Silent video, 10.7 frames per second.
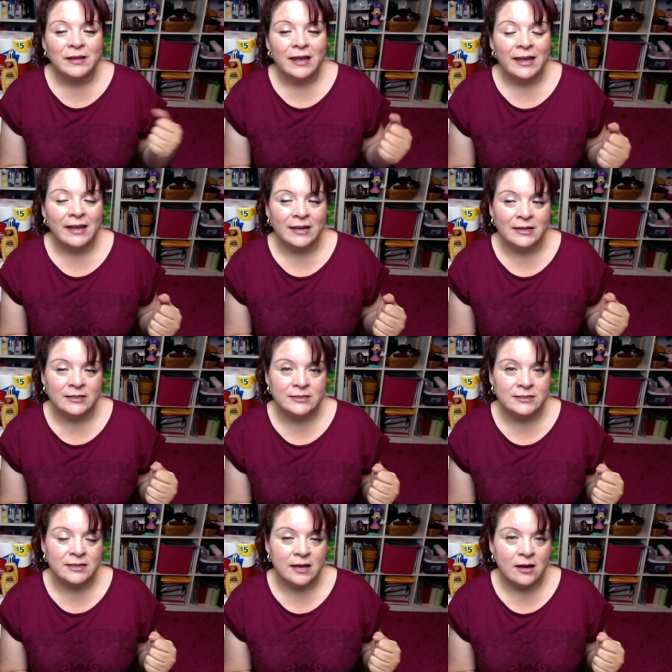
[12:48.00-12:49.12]

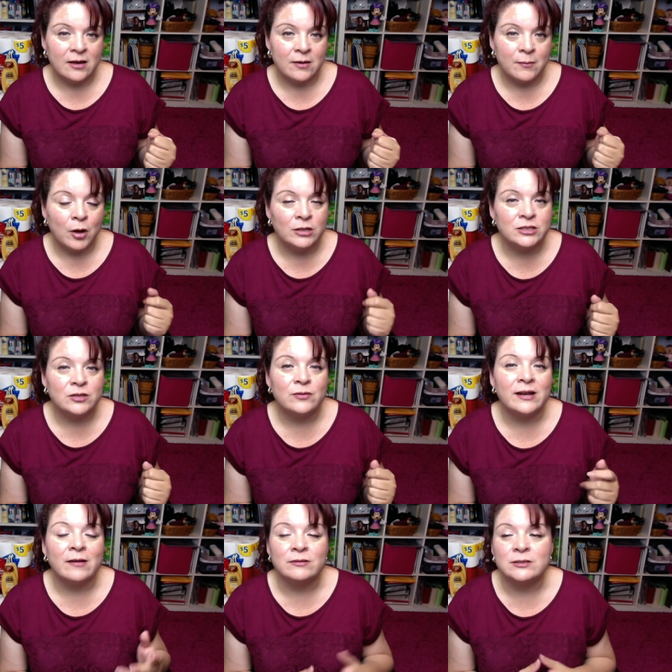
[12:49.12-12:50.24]
and um, also that
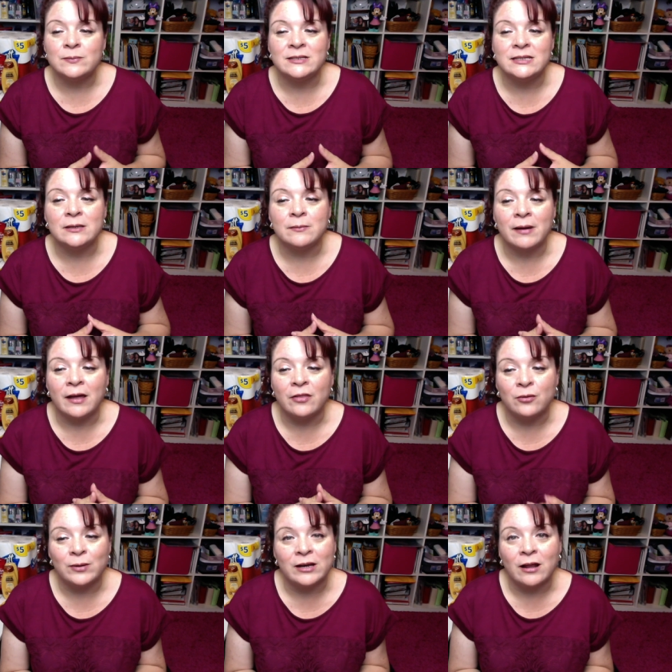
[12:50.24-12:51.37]
I was missing my
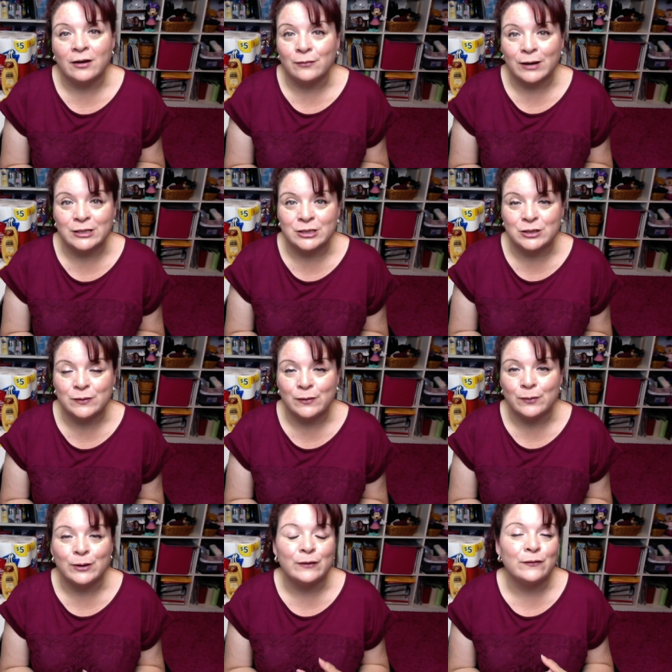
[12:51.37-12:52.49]
three dollar register
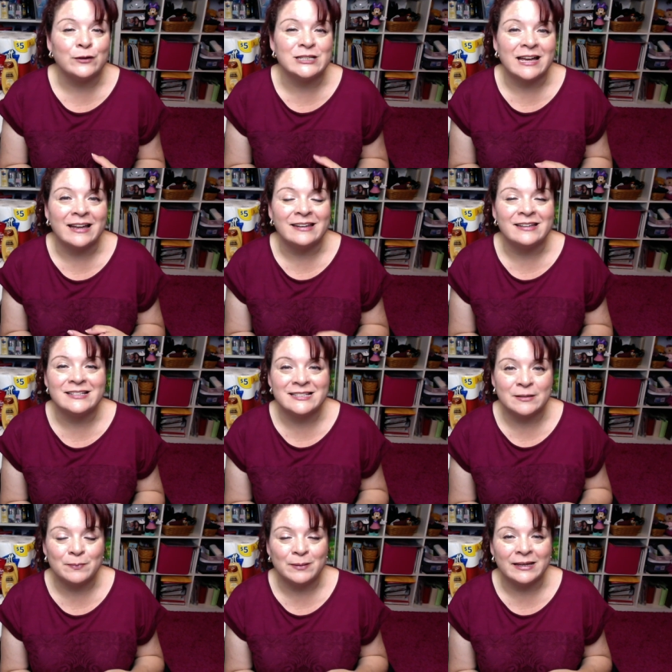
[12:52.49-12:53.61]
reward for Tide
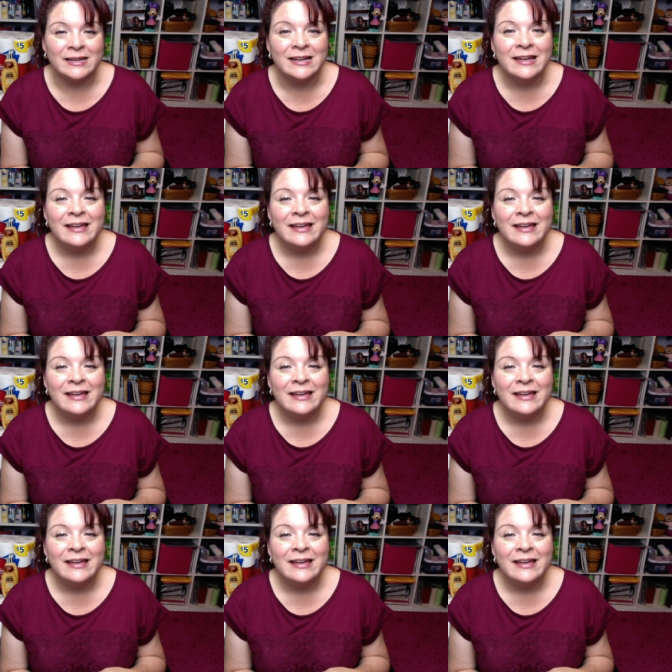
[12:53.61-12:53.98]
Simply.